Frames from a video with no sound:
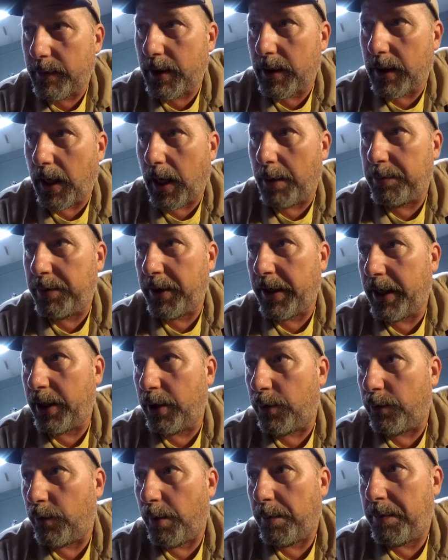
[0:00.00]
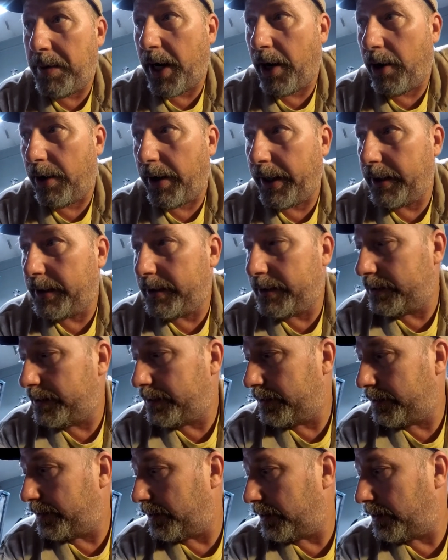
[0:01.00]
I'm planning on repairing
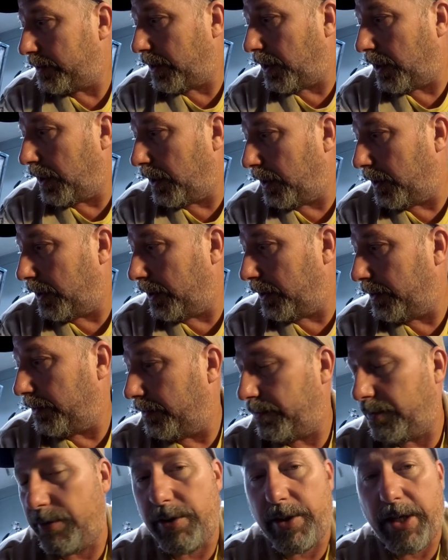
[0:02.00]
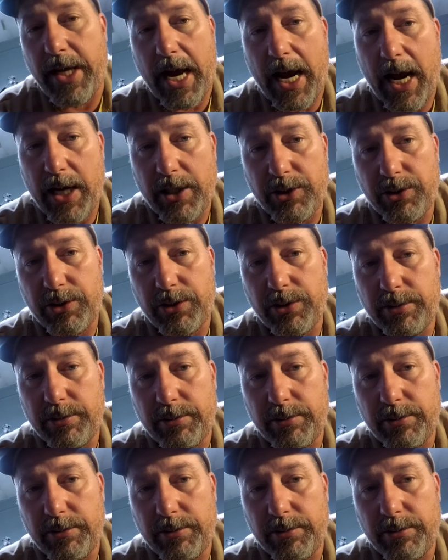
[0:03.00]
the dash.